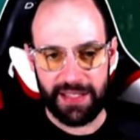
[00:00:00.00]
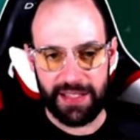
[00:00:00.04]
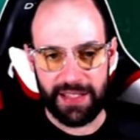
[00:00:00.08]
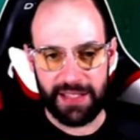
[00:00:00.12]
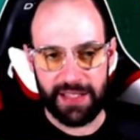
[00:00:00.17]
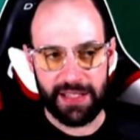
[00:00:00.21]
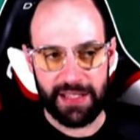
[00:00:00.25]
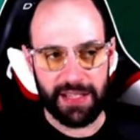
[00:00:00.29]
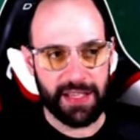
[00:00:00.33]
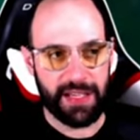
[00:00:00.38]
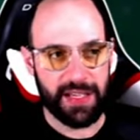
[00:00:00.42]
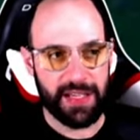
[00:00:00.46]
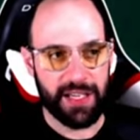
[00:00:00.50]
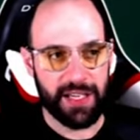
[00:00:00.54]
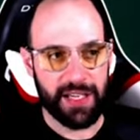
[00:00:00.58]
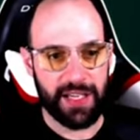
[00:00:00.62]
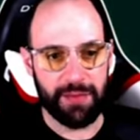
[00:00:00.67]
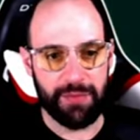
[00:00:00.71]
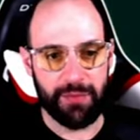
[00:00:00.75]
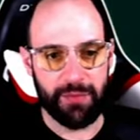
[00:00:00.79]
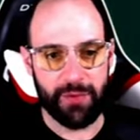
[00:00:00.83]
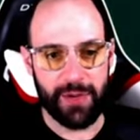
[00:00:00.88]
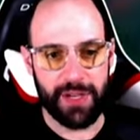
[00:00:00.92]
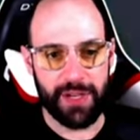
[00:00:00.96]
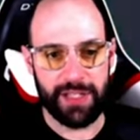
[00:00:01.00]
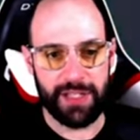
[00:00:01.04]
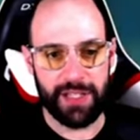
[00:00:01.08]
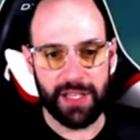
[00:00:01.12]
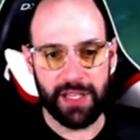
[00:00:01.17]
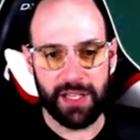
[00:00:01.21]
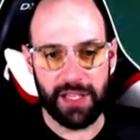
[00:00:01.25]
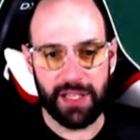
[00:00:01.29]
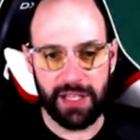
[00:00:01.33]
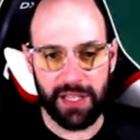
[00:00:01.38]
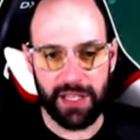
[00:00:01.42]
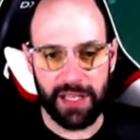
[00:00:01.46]
Yeah, I'm
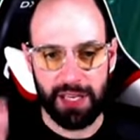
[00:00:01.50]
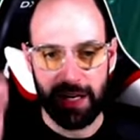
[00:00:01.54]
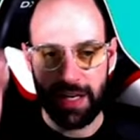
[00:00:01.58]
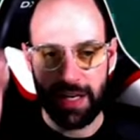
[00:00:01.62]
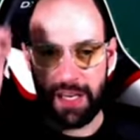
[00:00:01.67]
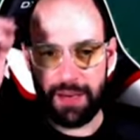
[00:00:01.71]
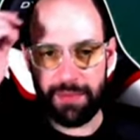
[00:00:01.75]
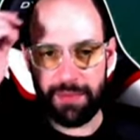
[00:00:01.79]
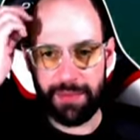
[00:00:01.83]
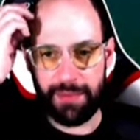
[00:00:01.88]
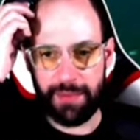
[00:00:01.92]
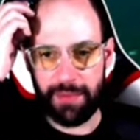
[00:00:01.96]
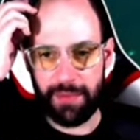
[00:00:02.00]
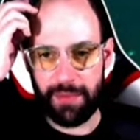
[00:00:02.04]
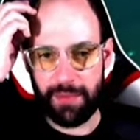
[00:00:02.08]
resting. Yep.